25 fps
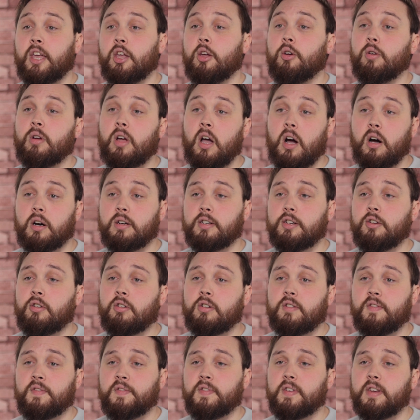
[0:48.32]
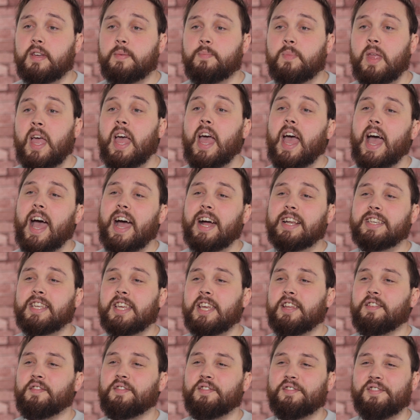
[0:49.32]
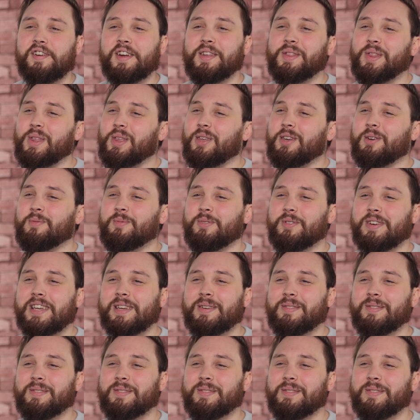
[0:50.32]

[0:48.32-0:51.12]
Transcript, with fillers: echocardiography, and infrared thermal